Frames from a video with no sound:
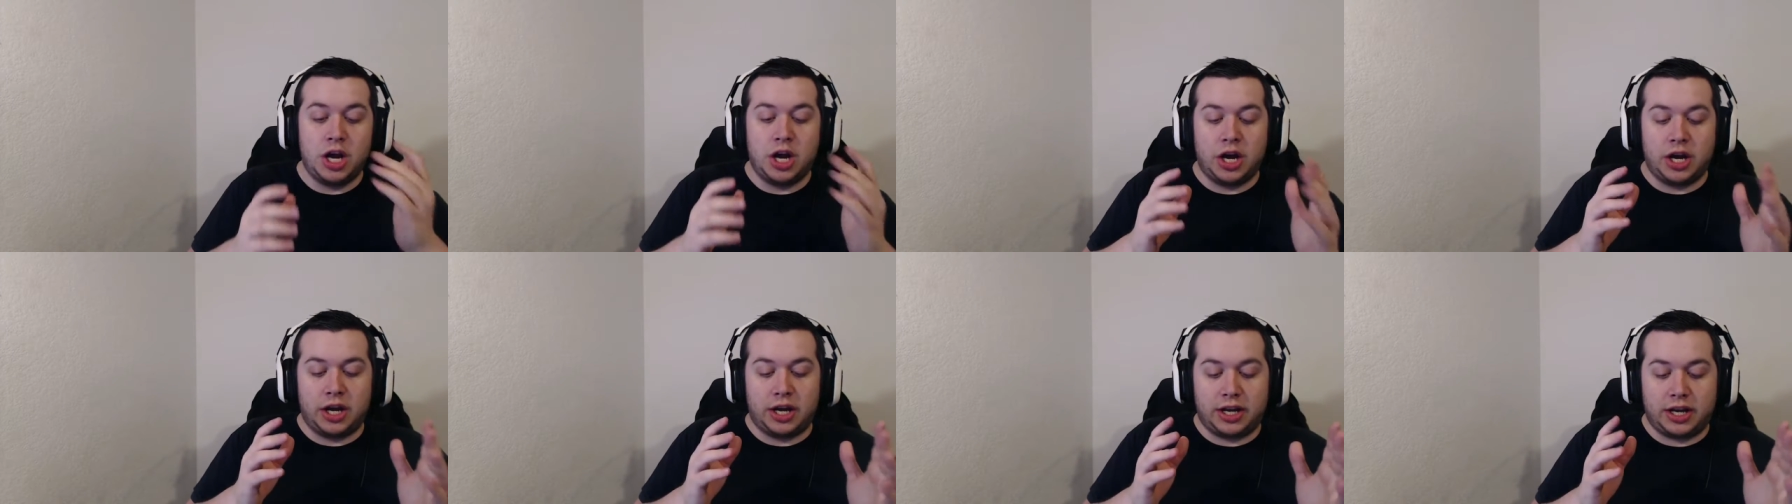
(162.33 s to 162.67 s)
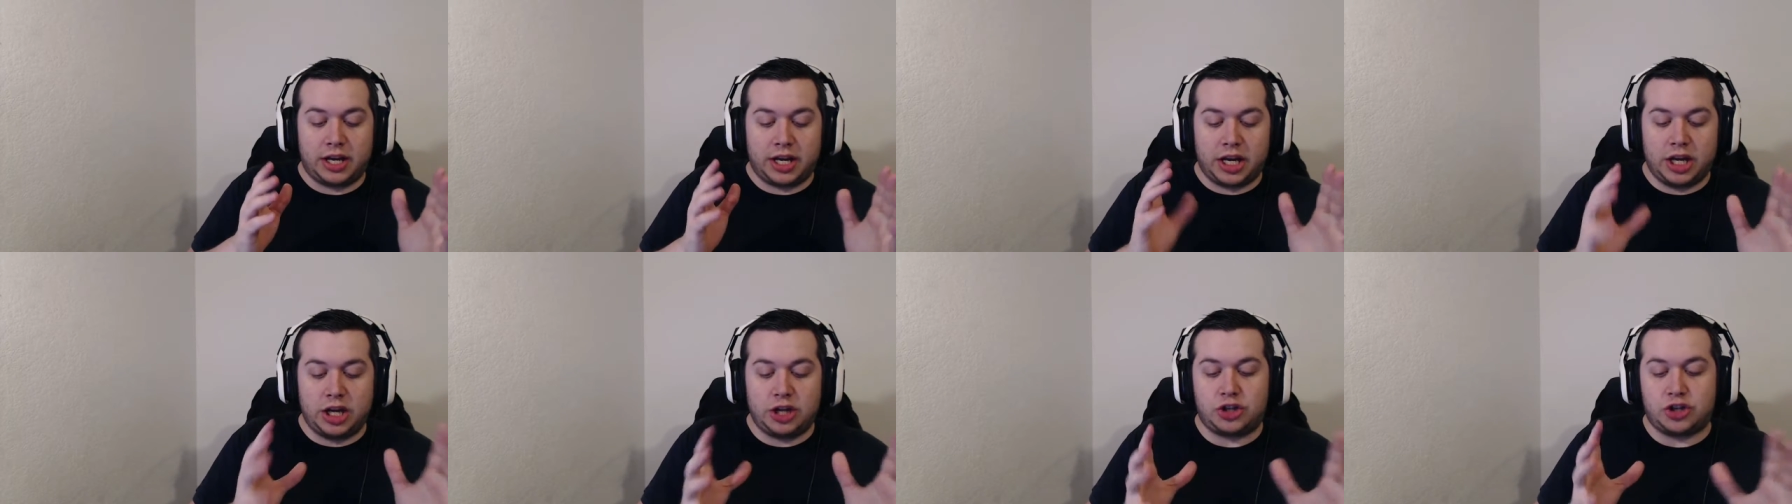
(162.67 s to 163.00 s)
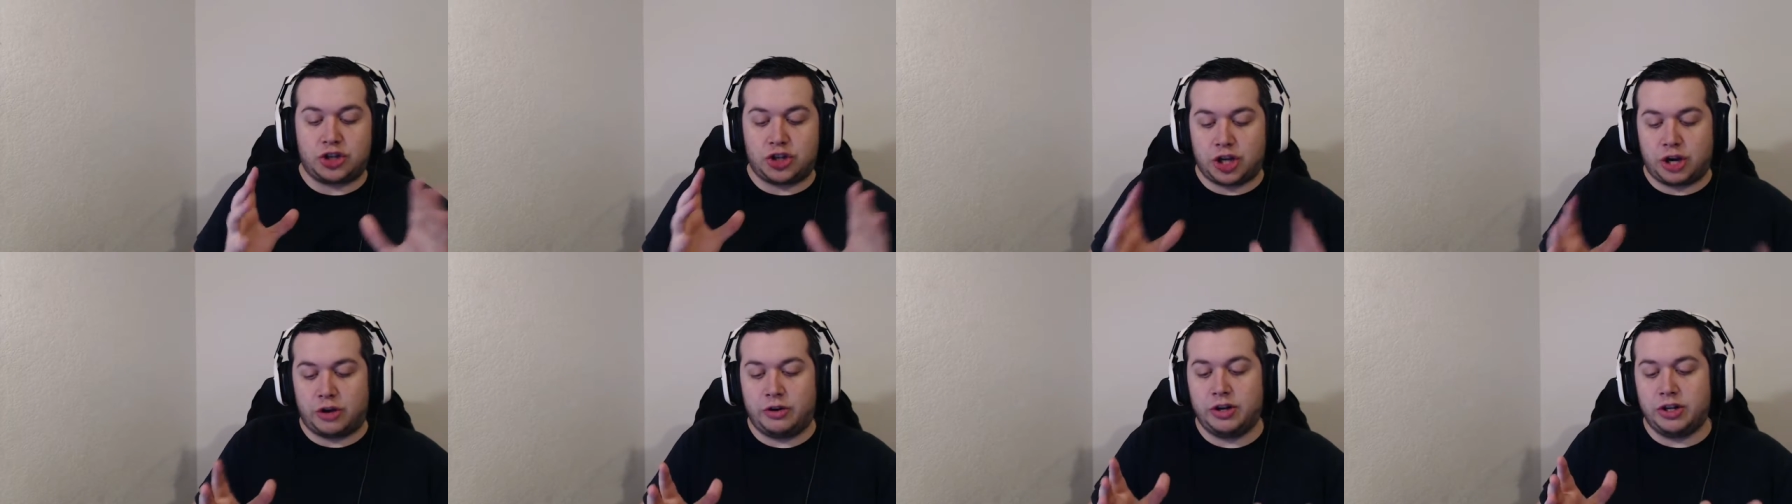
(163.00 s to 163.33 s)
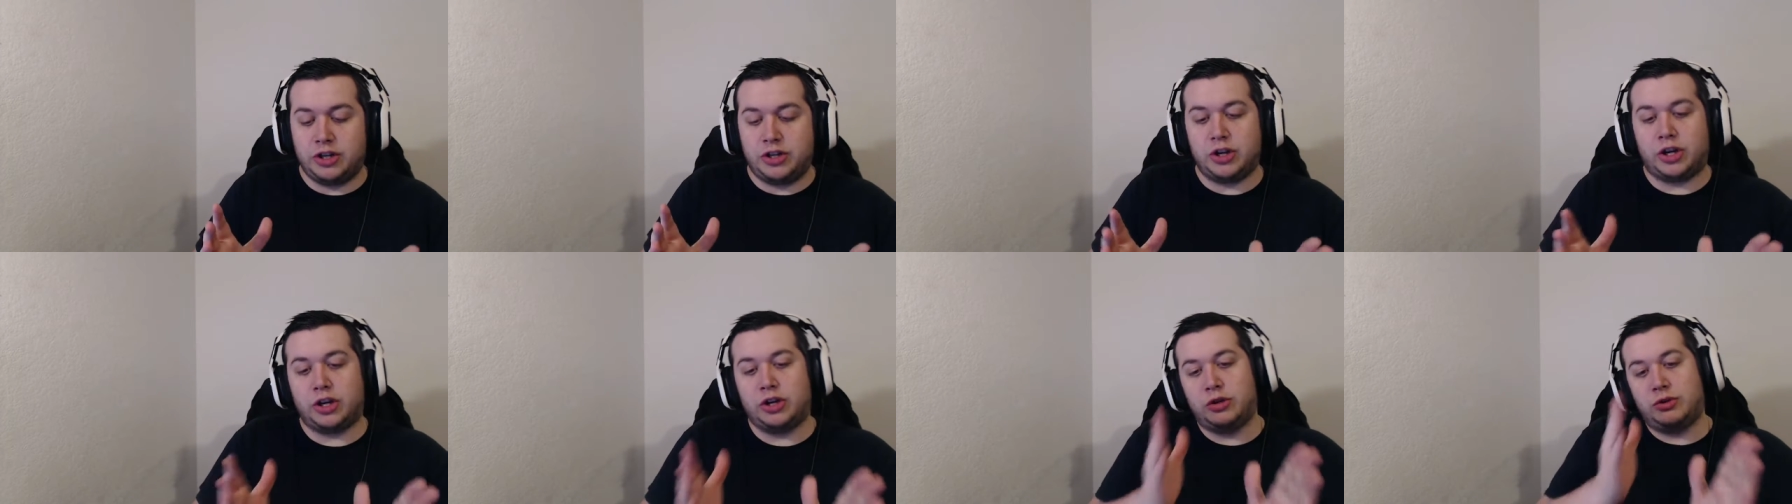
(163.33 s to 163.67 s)
each series, you
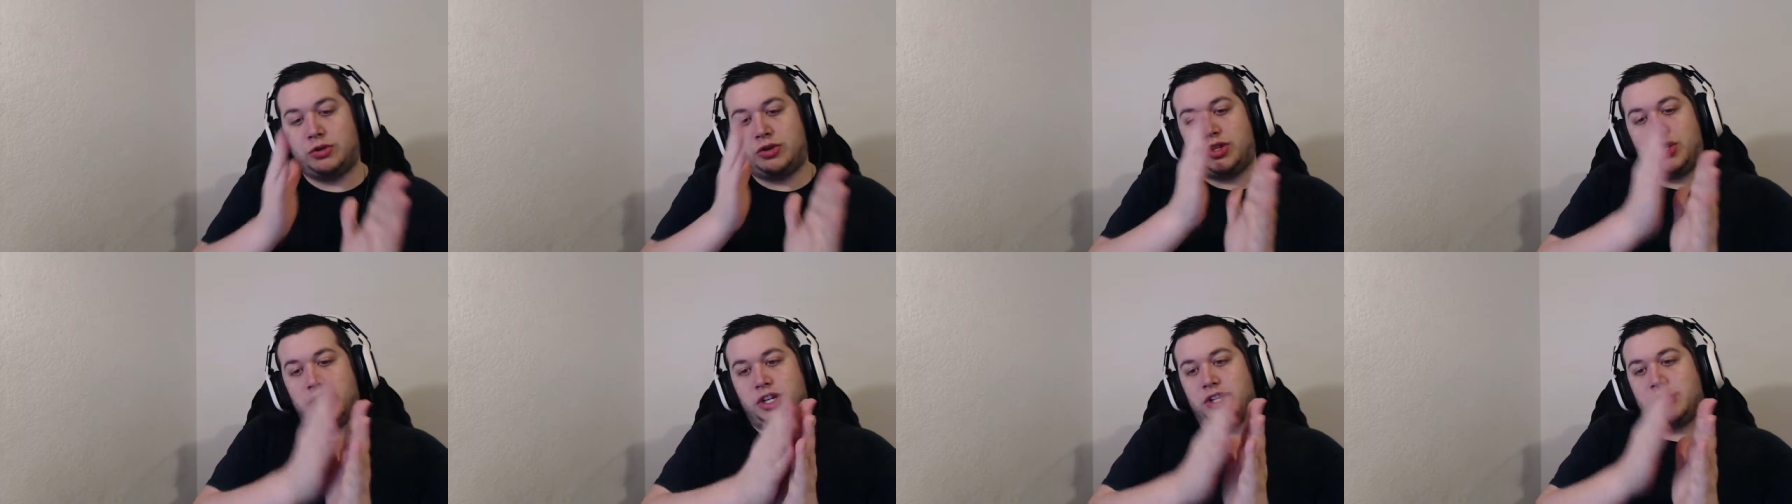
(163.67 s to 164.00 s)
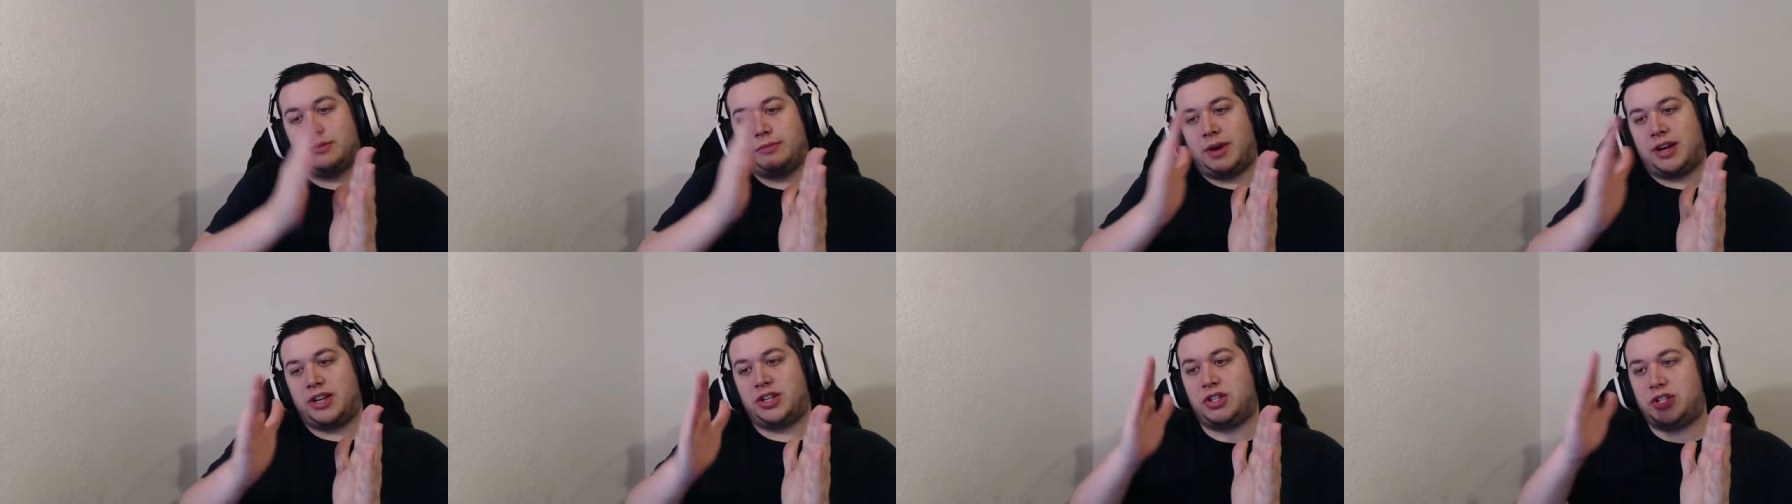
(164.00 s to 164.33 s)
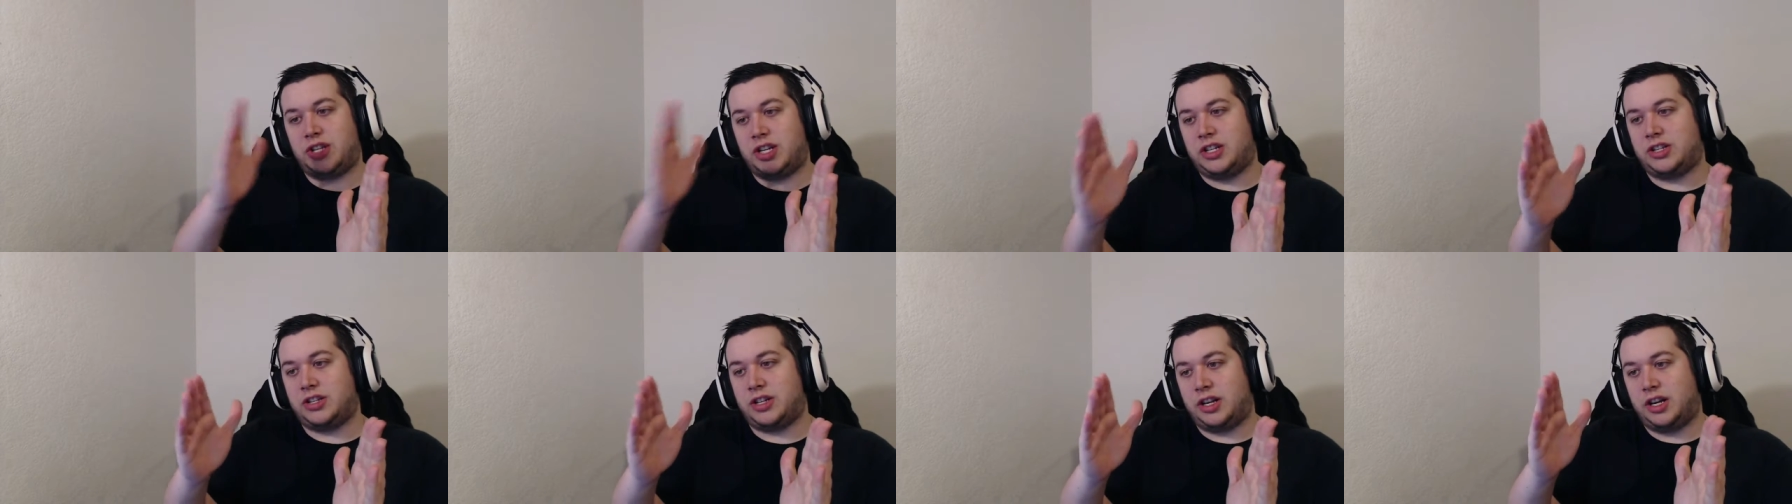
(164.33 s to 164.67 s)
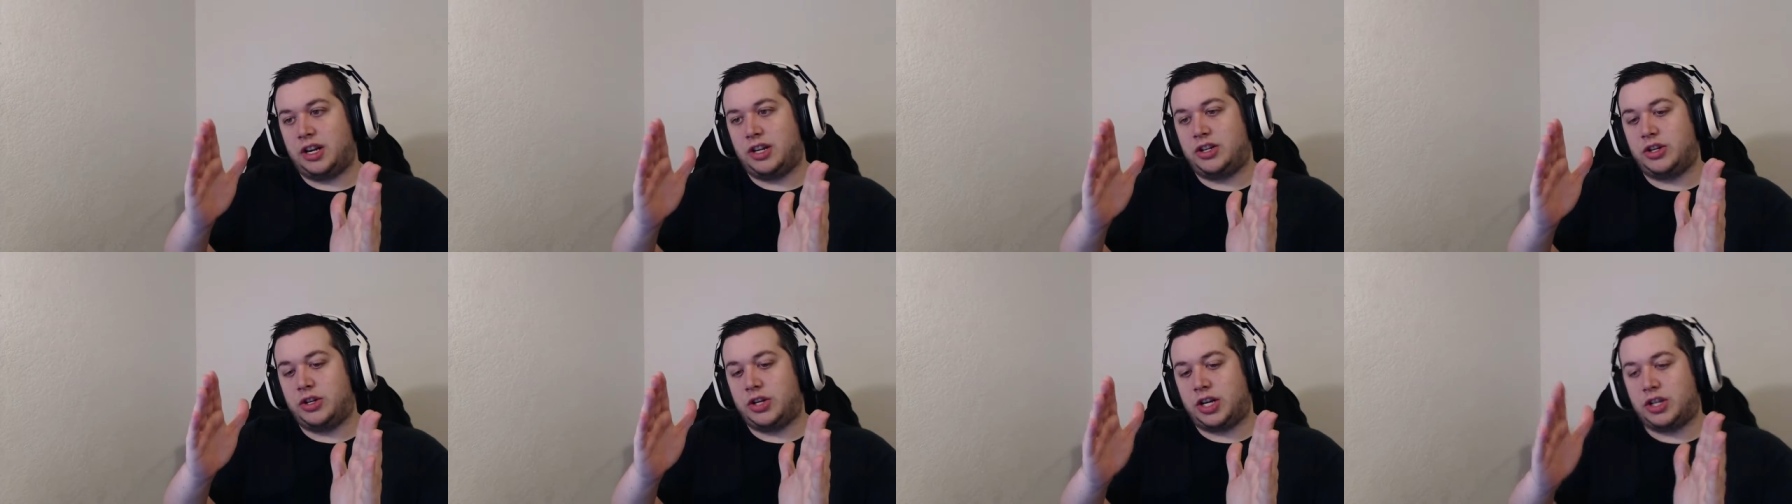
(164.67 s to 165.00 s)
can do season by season until you get